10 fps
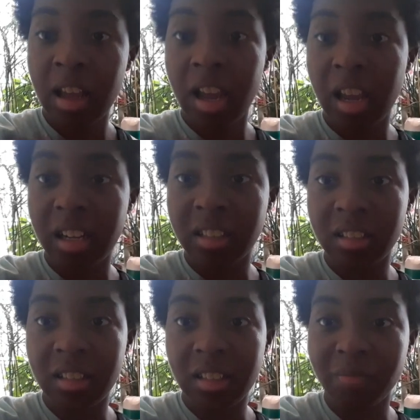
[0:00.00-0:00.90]

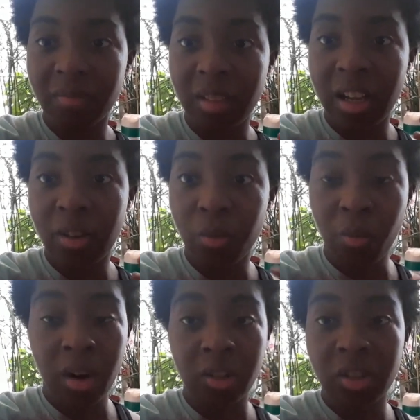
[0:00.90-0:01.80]
and like
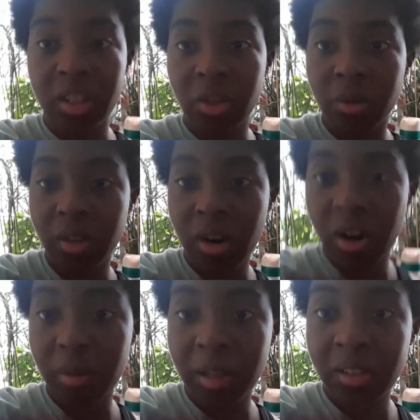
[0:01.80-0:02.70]
rushed into his
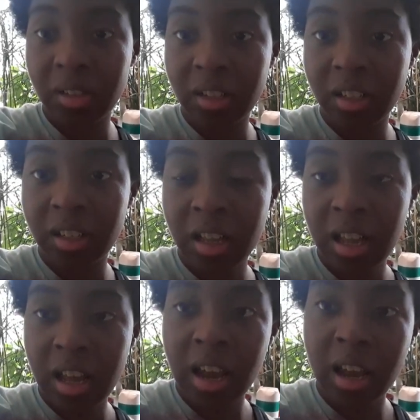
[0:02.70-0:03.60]
car basically.
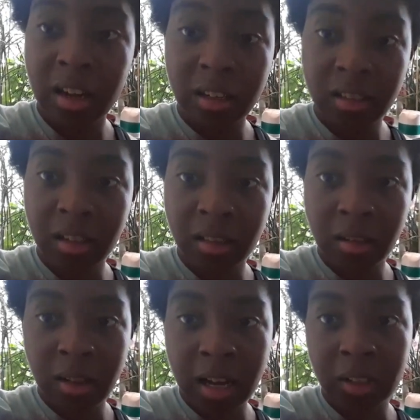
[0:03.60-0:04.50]
And the
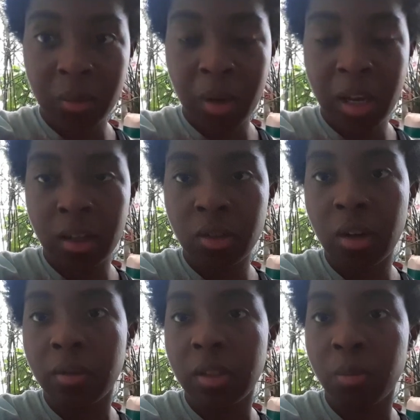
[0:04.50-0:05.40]
last page
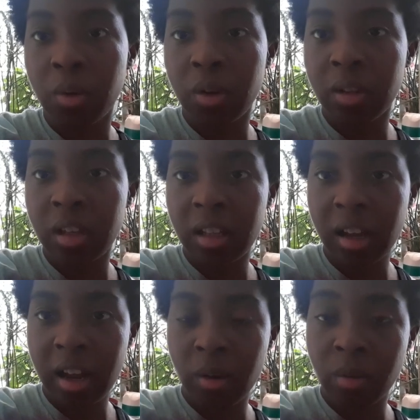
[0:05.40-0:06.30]
of this book, it
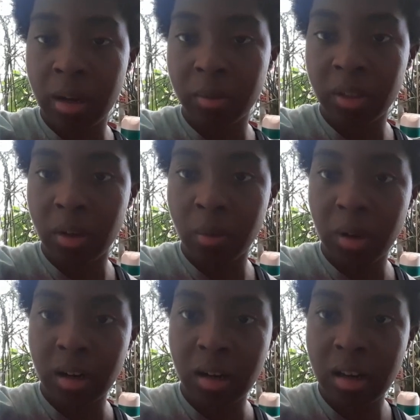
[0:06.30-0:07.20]
kind of wraps up
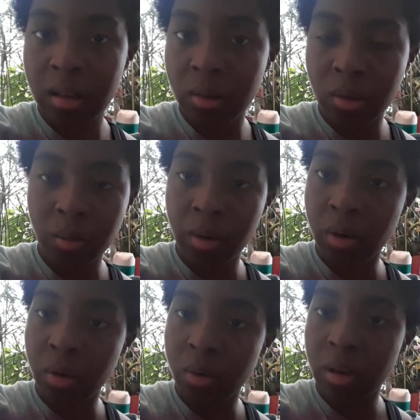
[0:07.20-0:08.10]
in a neat little
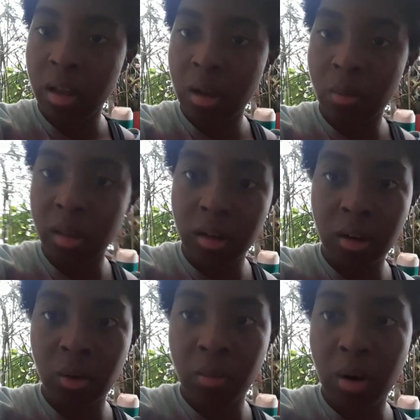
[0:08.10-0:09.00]
bow with
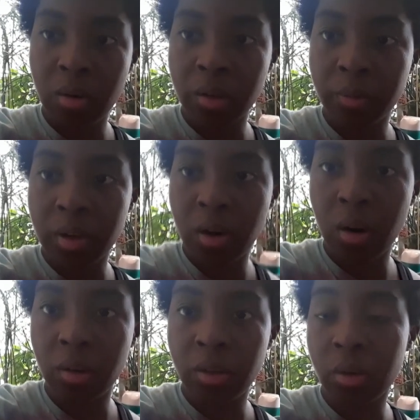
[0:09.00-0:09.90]
another poem
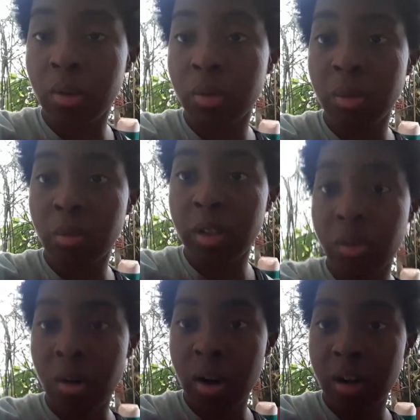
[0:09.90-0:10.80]
called The Girls with
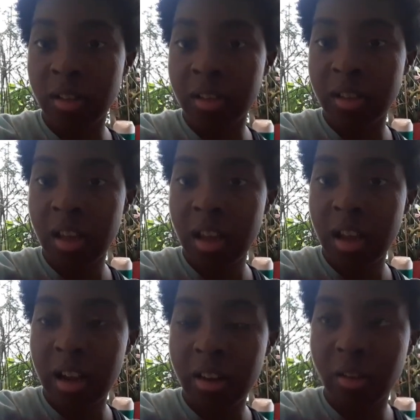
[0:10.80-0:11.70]
Razor Hearts,
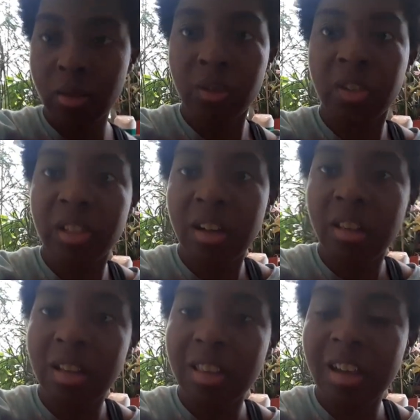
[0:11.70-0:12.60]
and
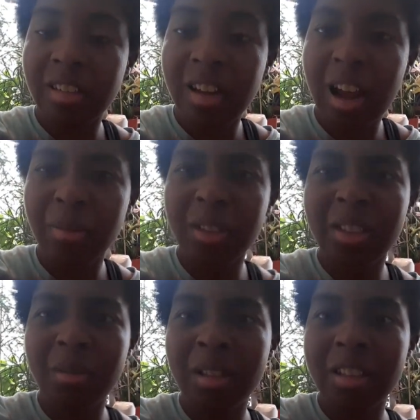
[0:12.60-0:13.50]
coincidentally that happens
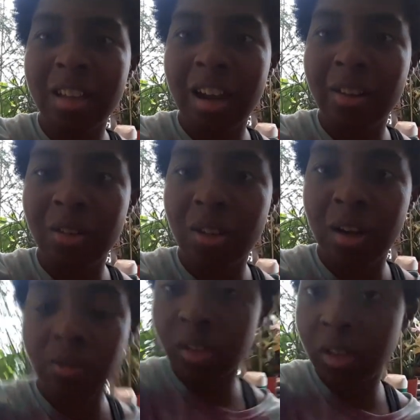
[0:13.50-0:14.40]
to be the title
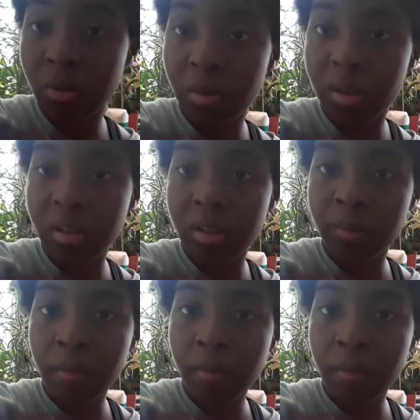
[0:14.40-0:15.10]
of the sequel book.